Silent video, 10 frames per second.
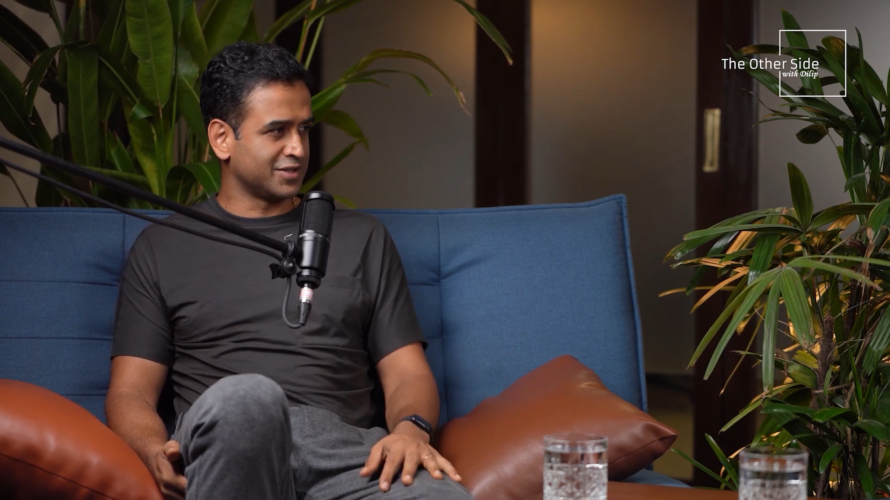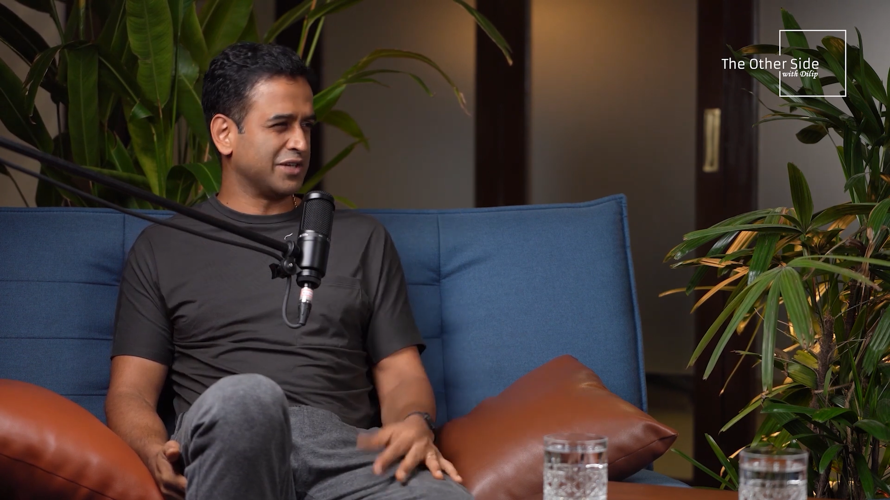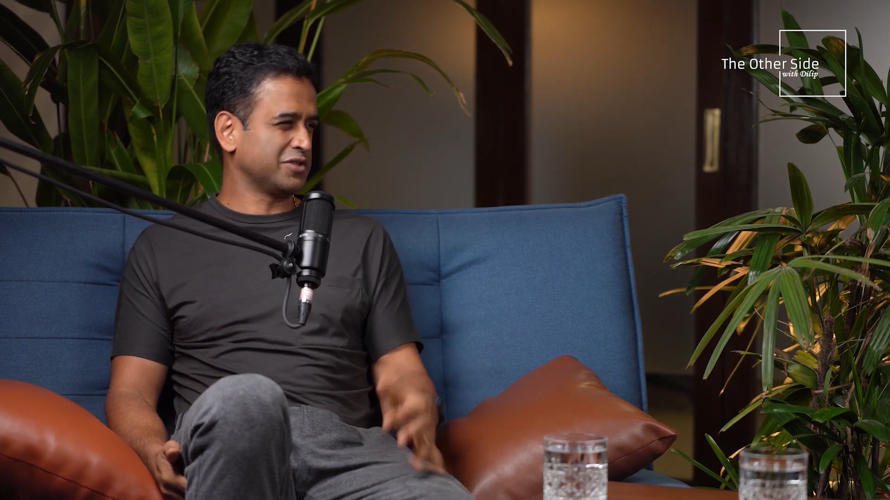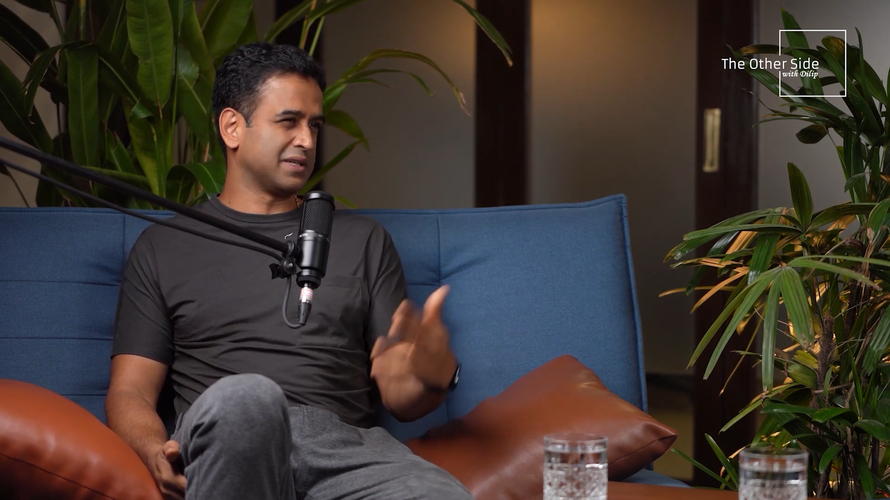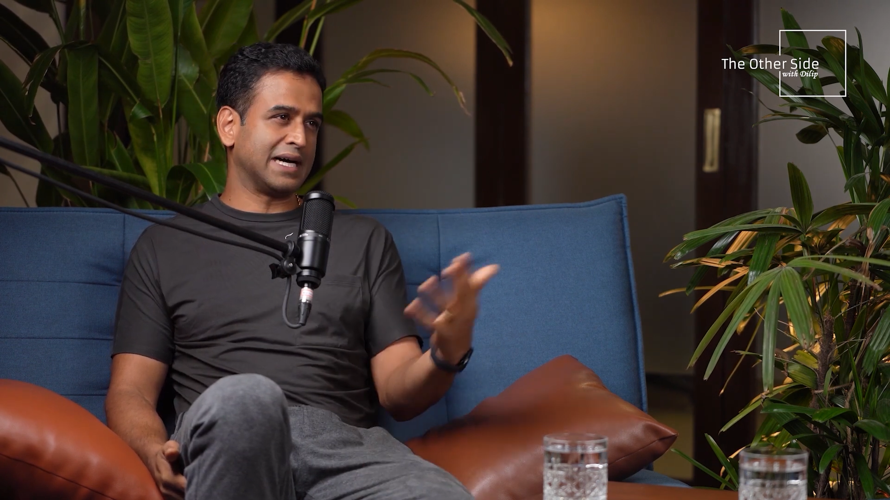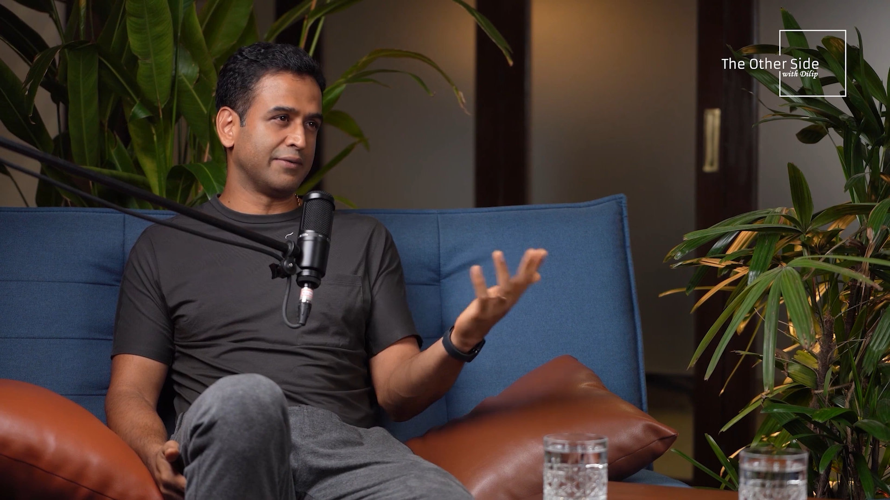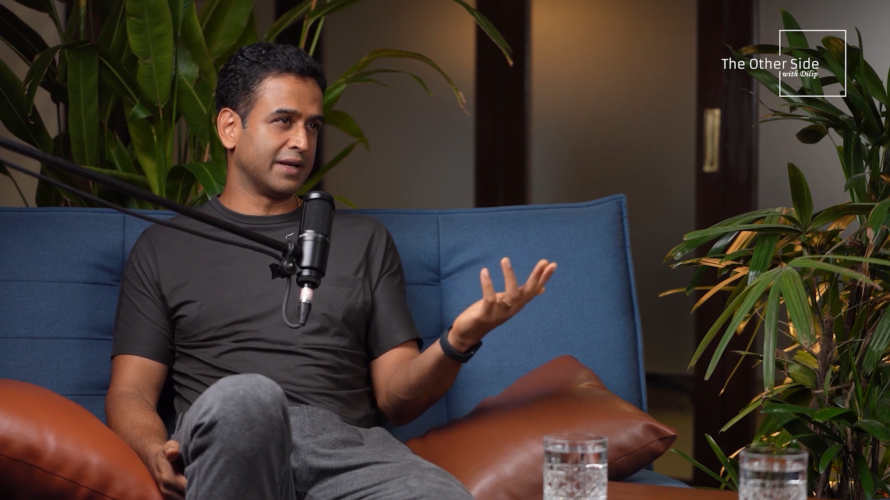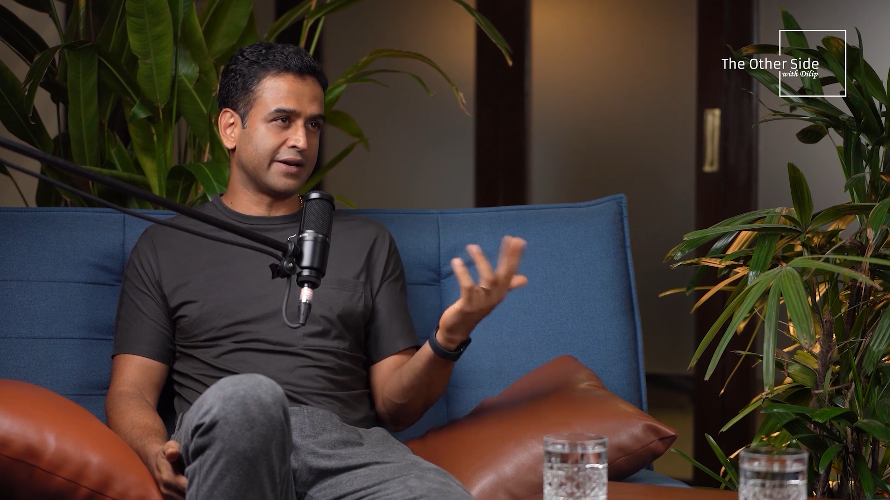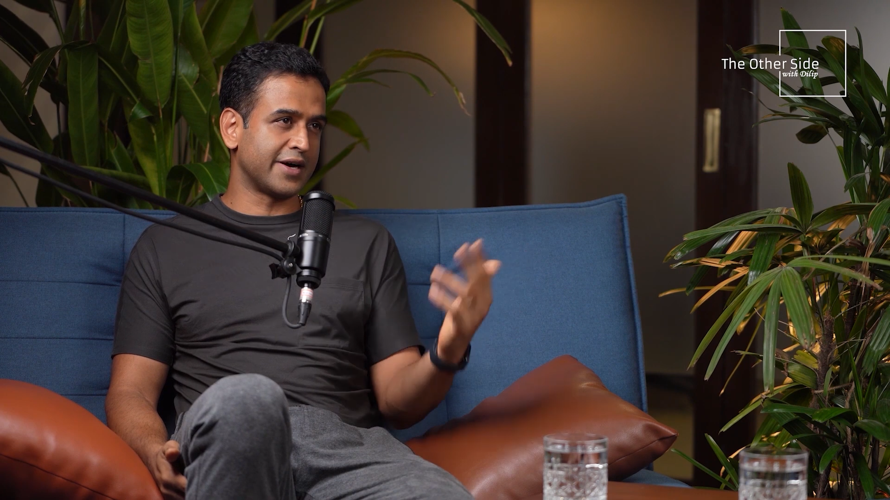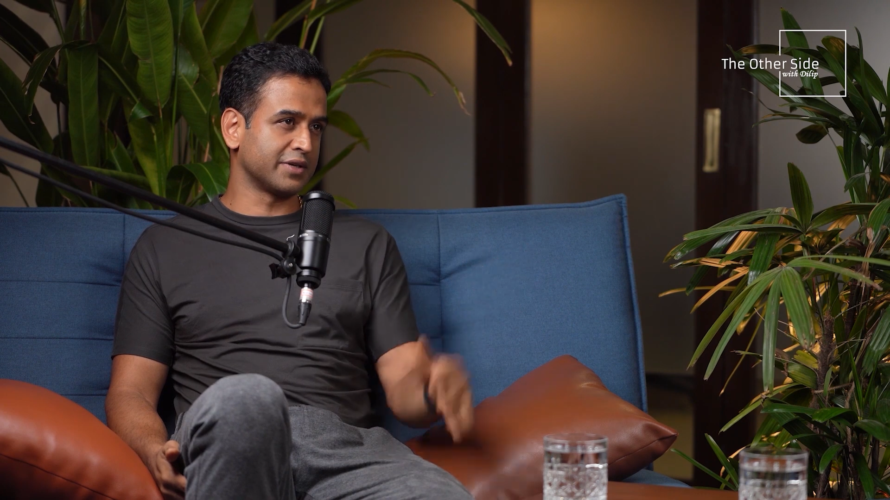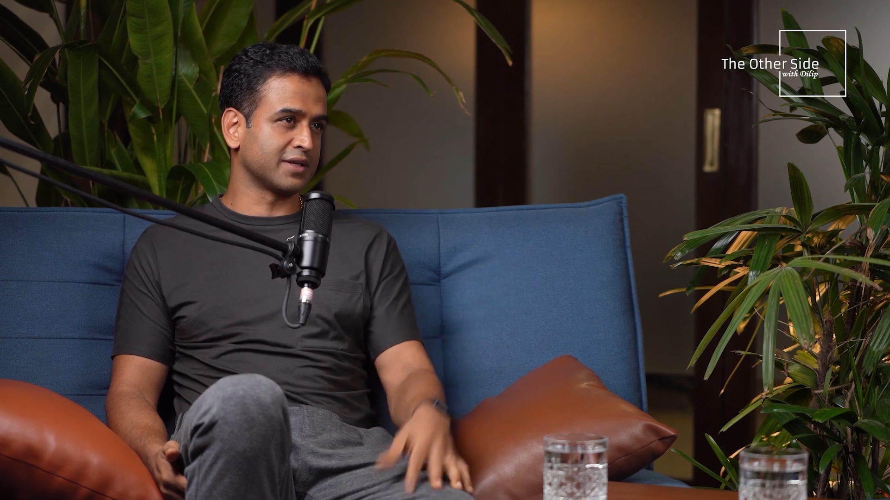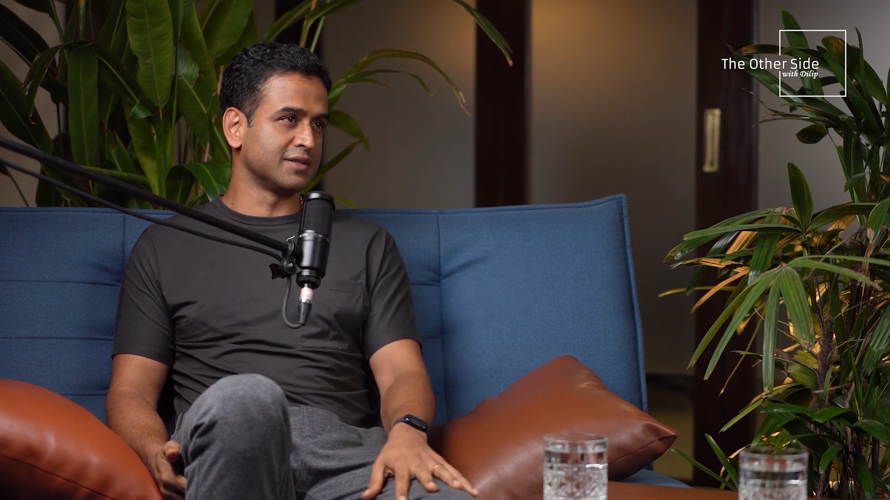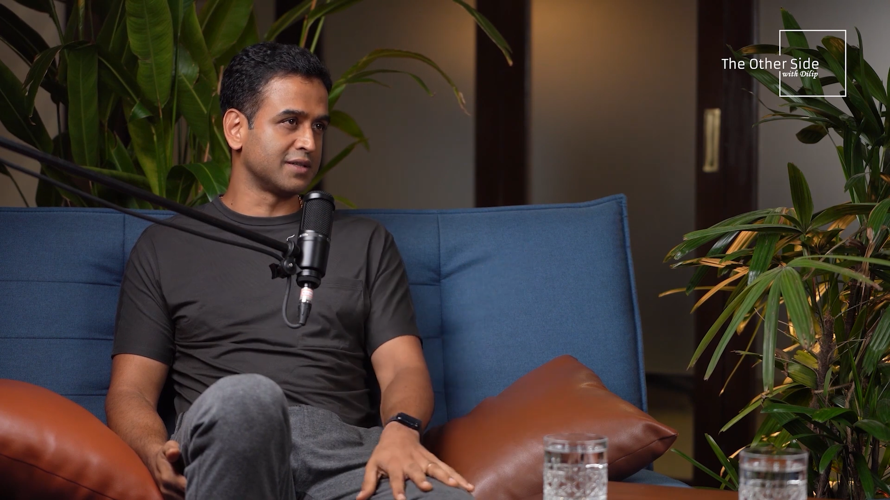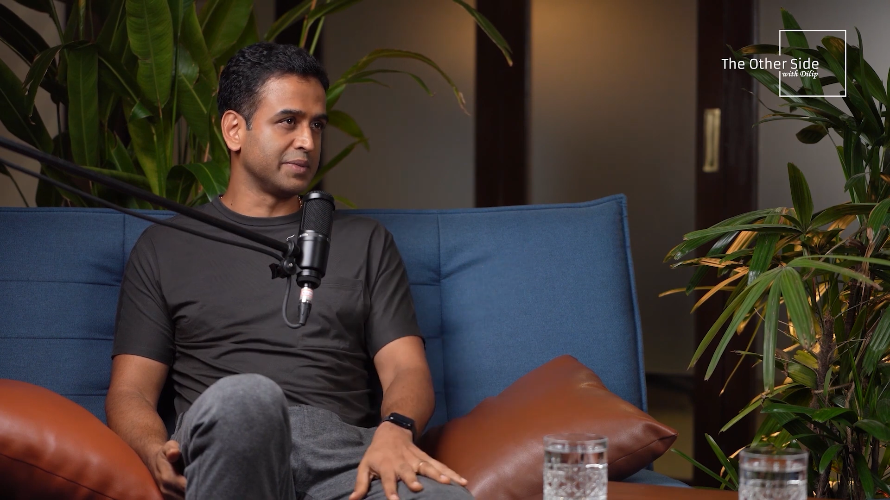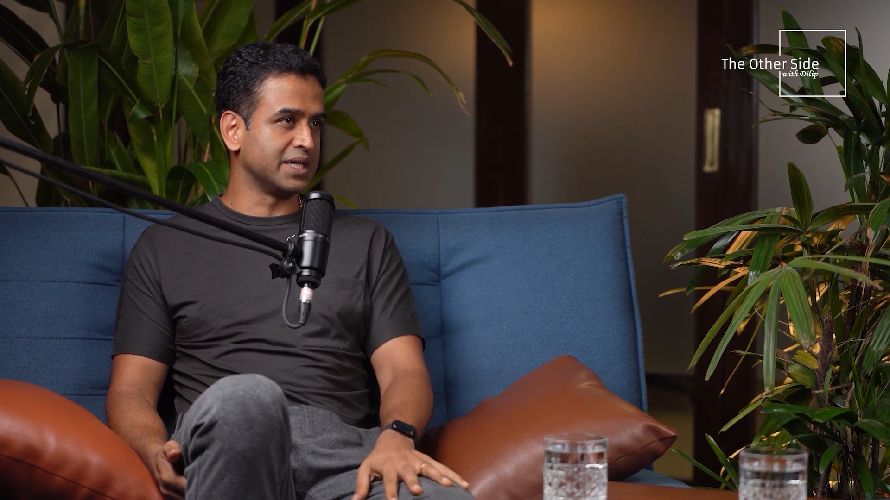So I used to travel around the country